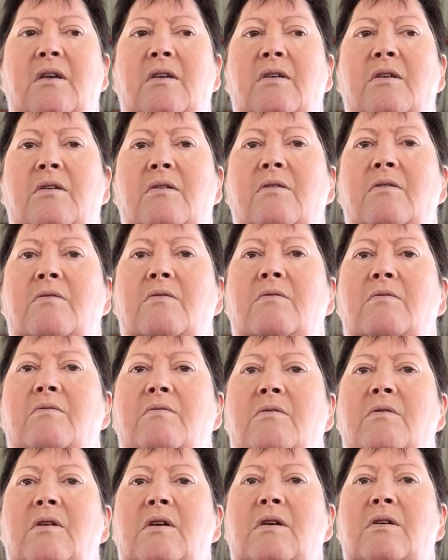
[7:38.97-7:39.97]

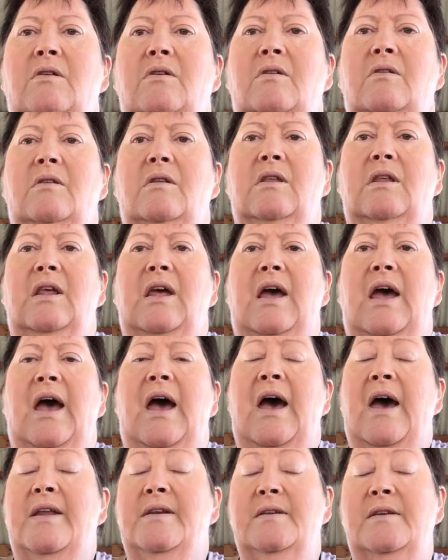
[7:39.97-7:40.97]
you
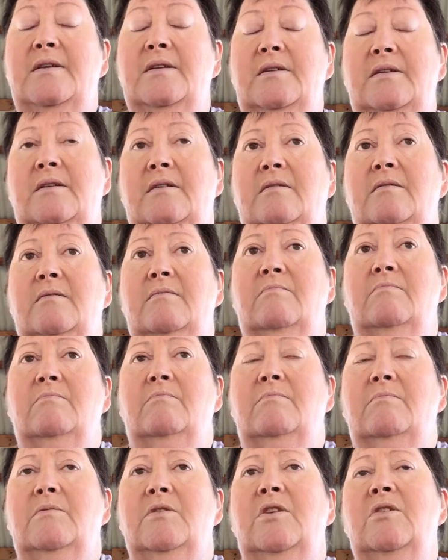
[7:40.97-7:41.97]

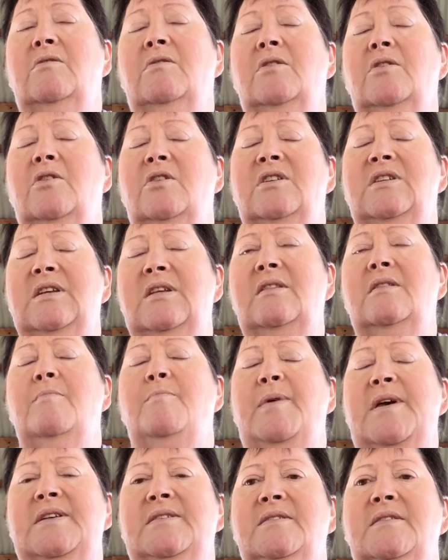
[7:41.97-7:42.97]
did the
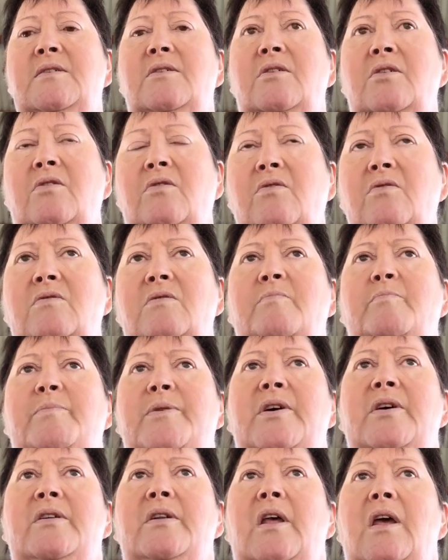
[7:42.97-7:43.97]
best that you could,
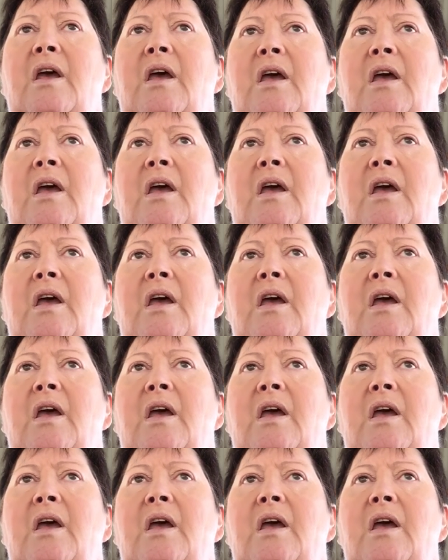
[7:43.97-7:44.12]
but